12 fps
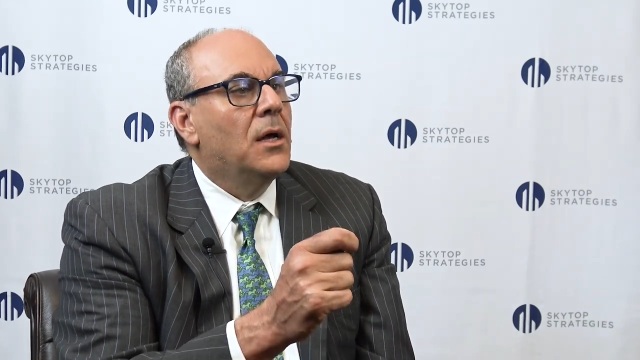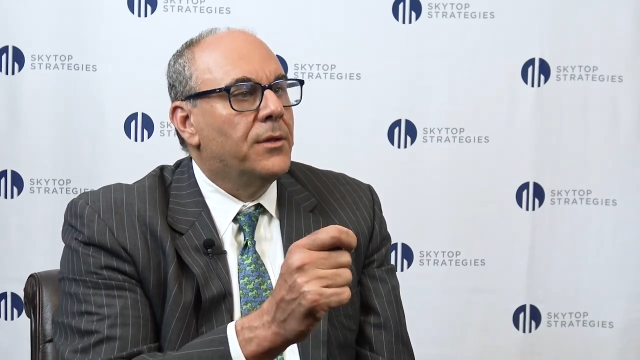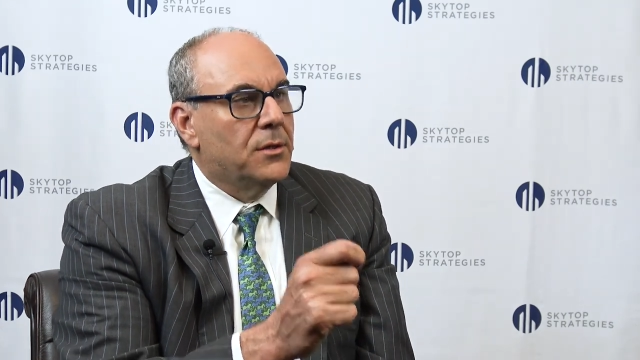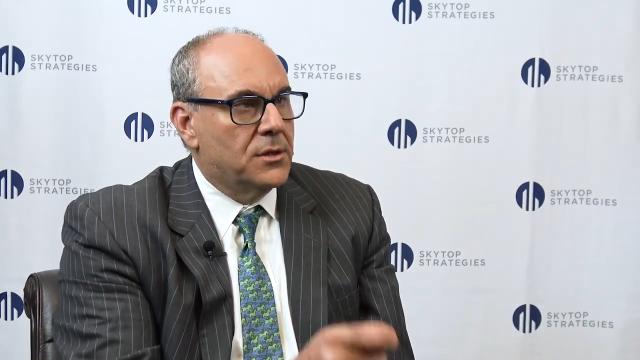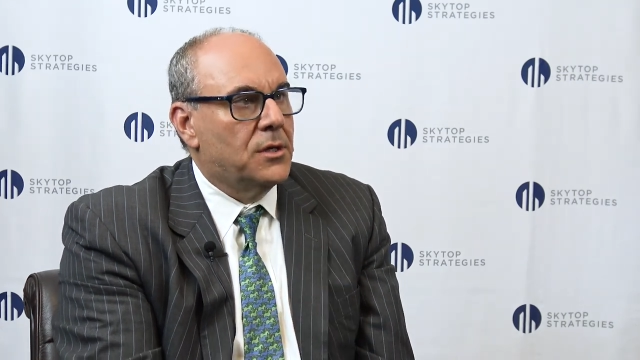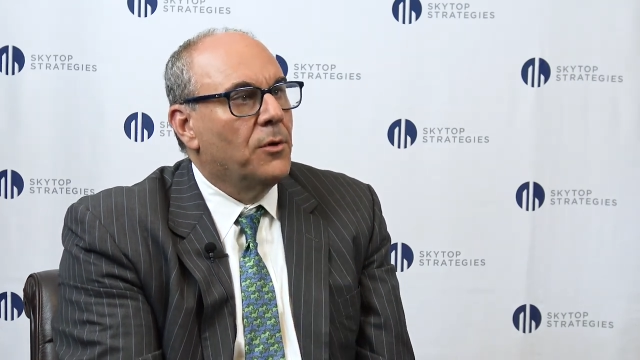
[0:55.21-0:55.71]

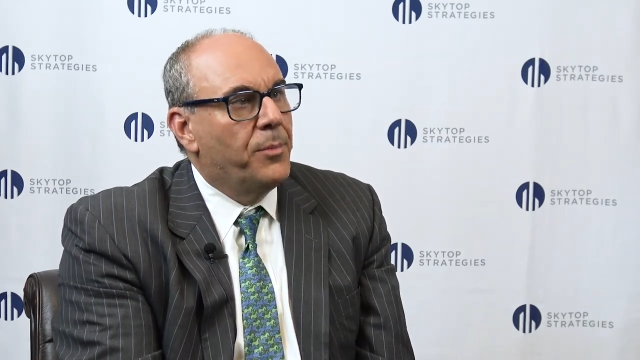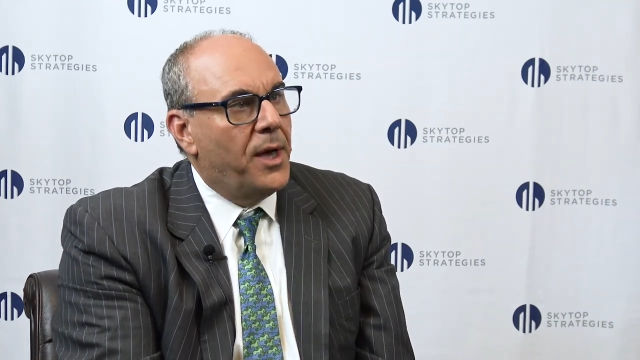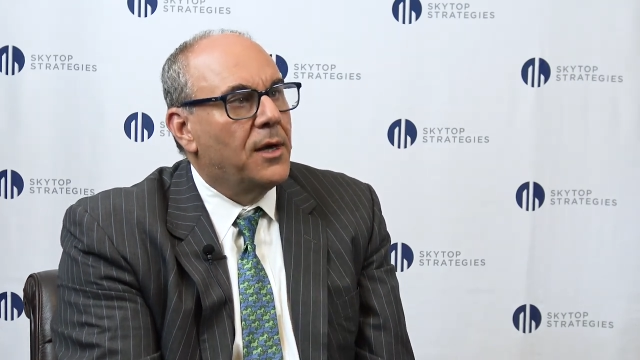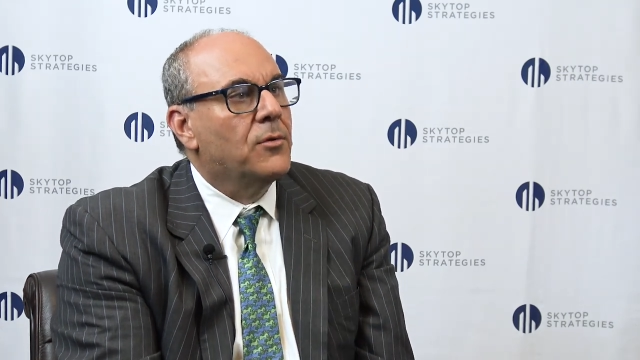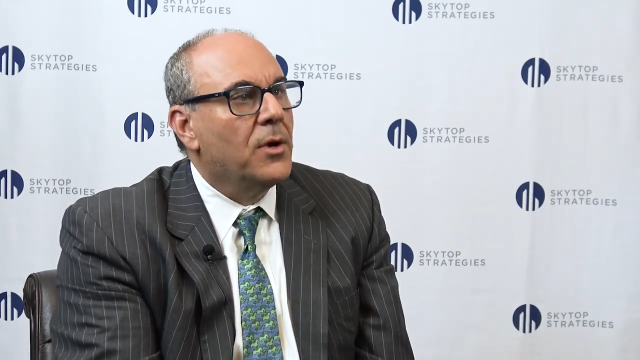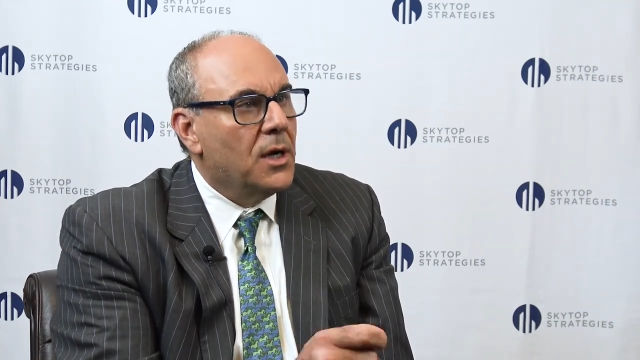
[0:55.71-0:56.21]
There are still
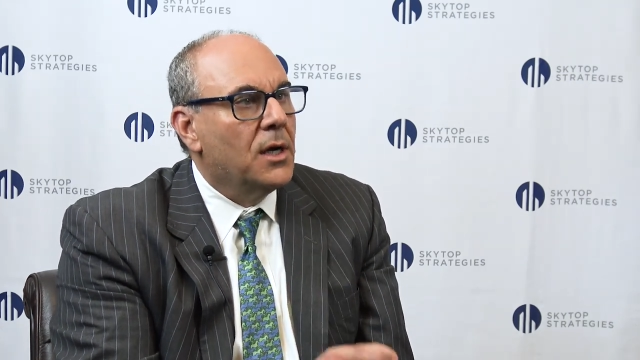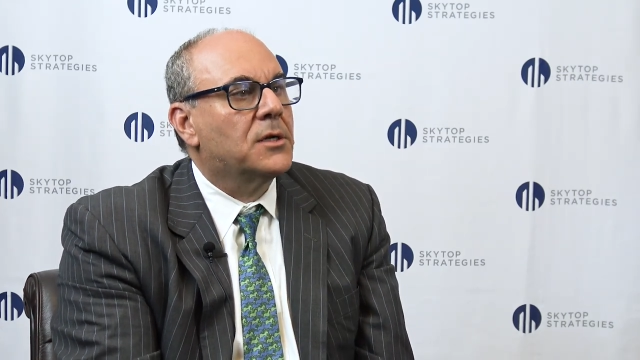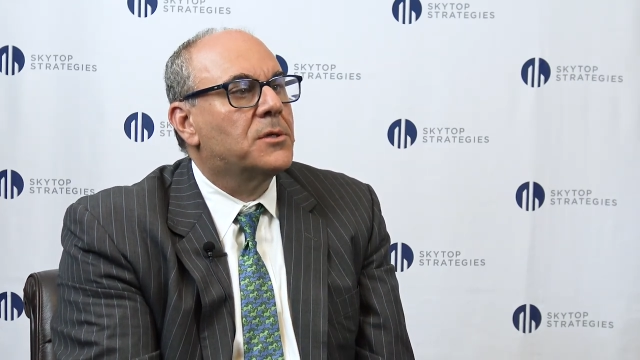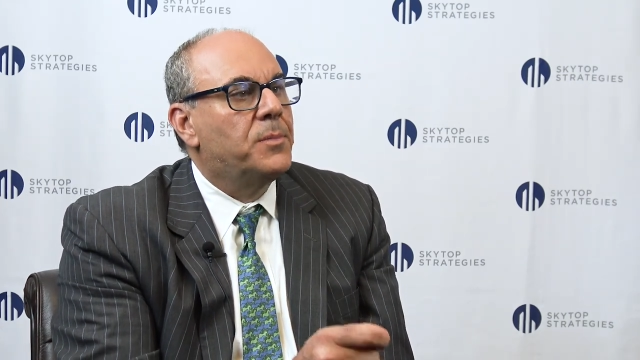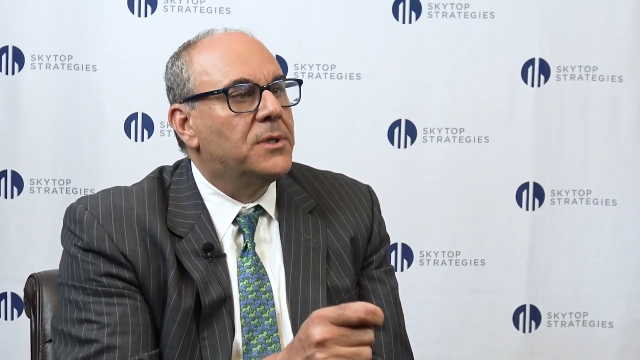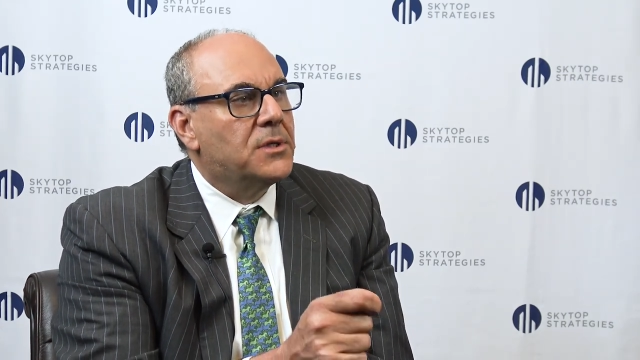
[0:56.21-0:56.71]
pay
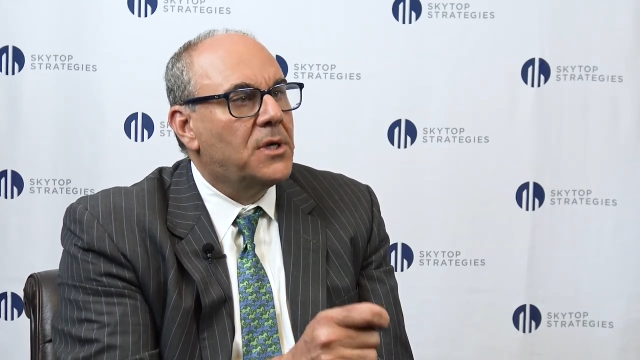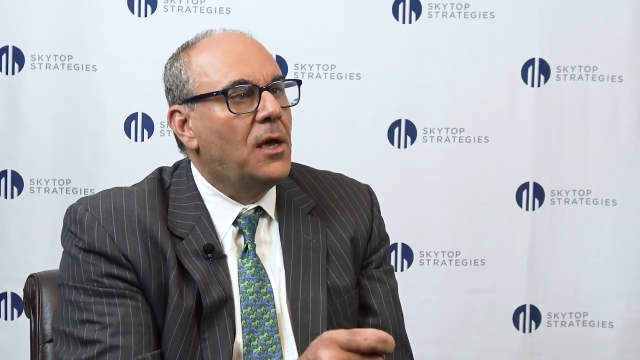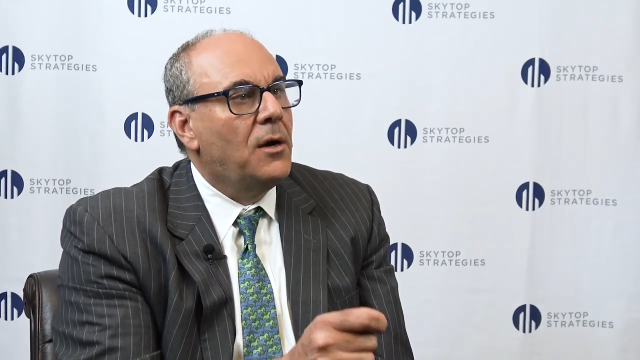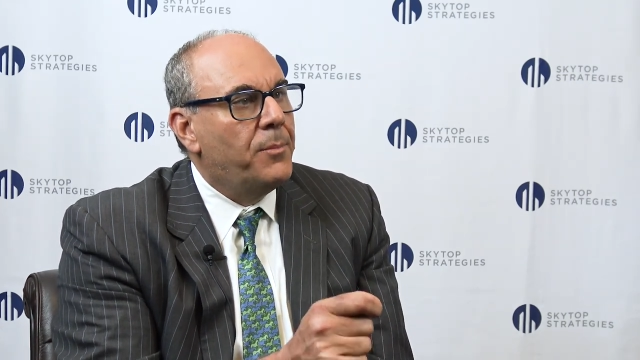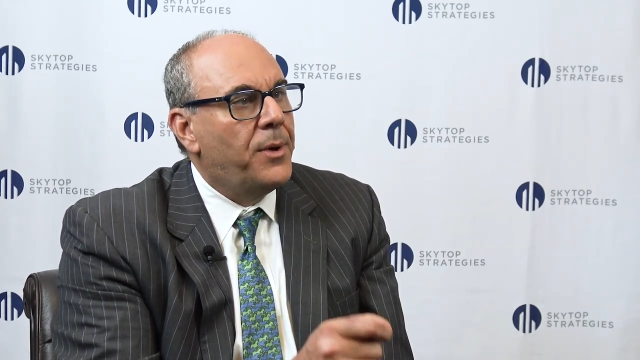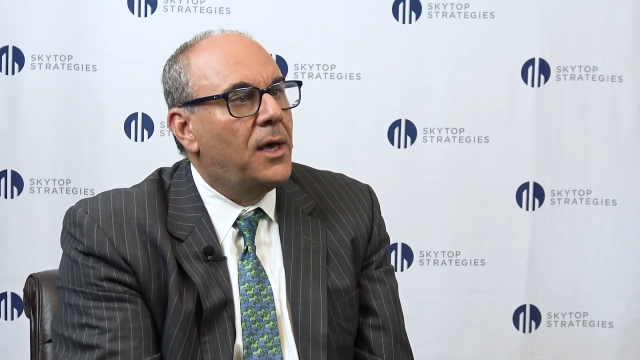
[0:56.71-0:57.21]
critics, but
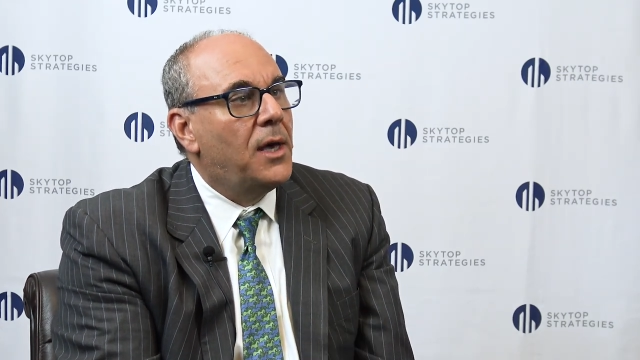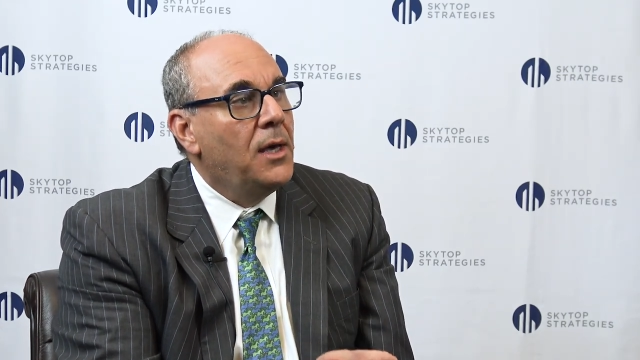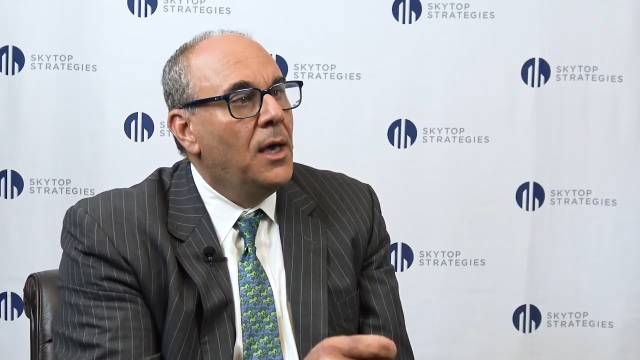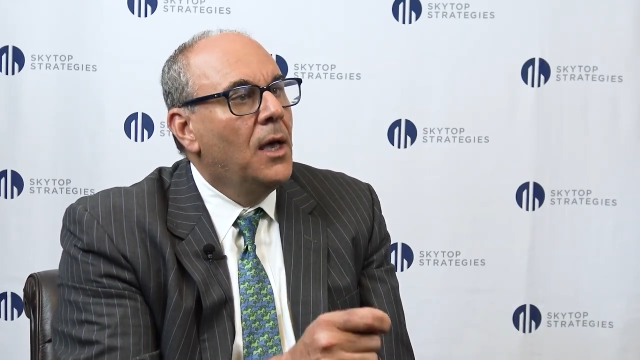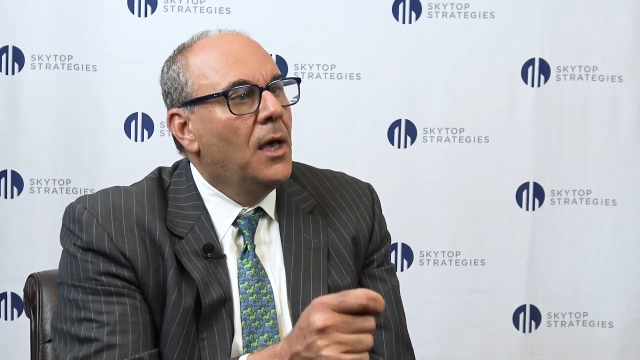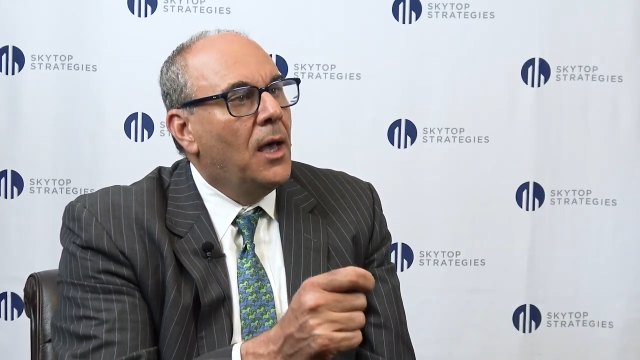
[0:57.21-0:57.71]
say on
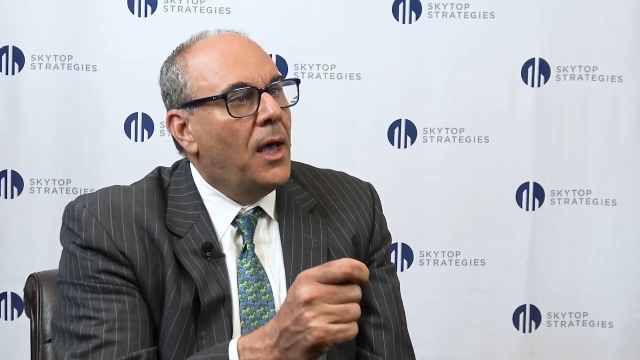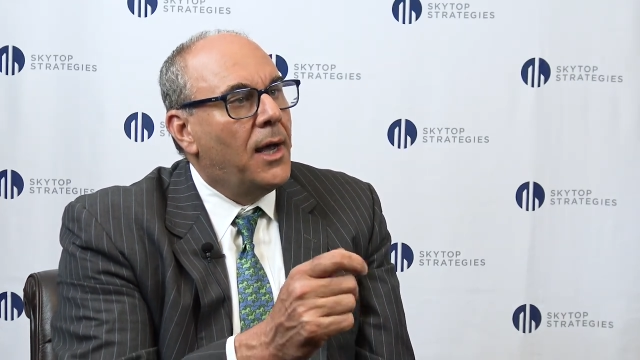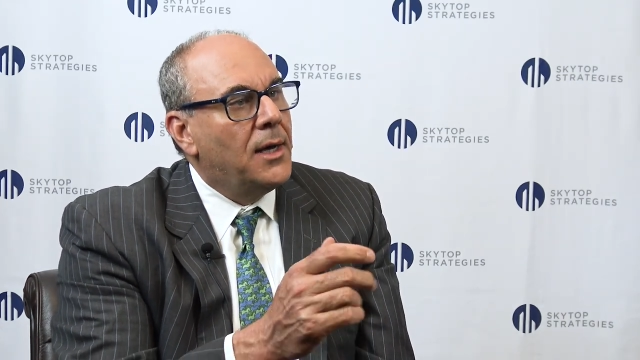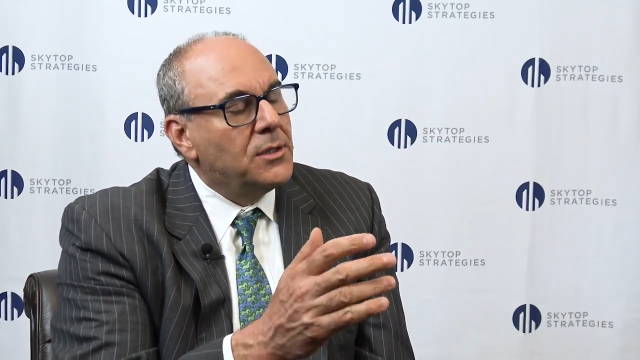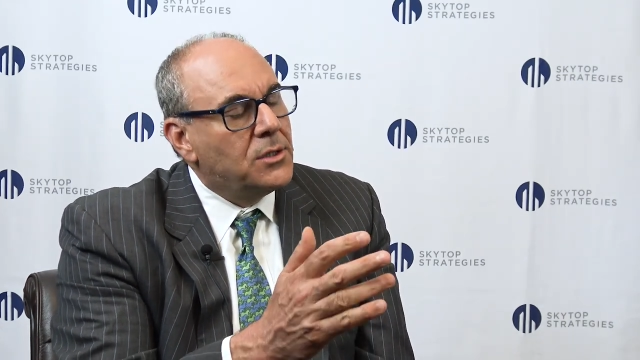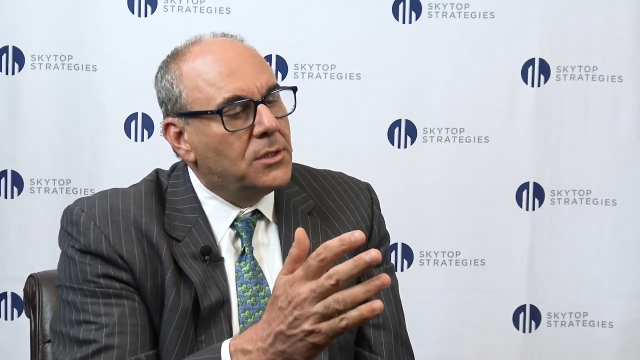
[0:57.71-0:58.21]
pay
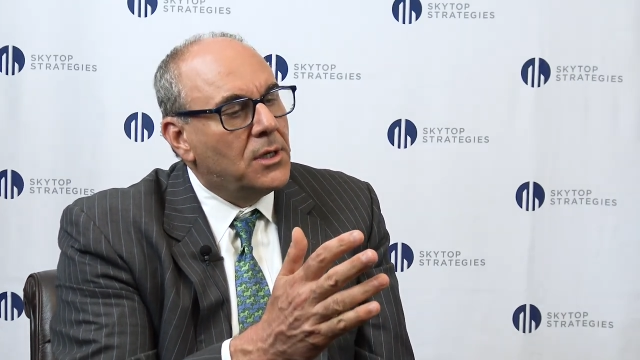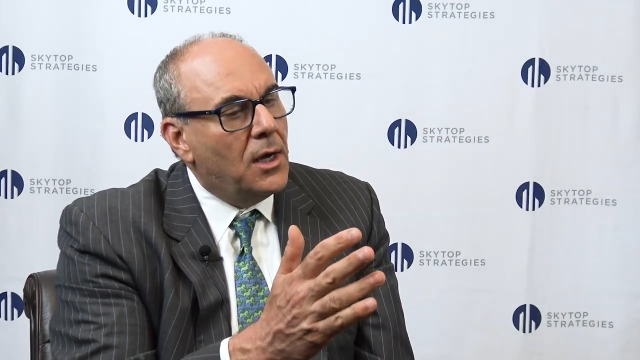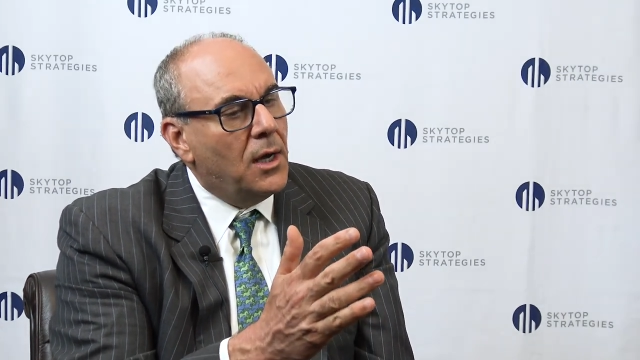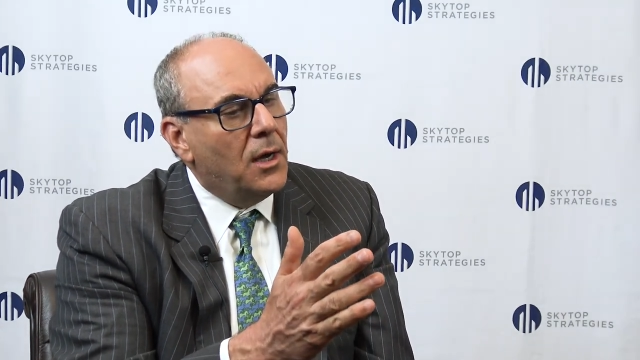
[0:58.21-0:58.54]
has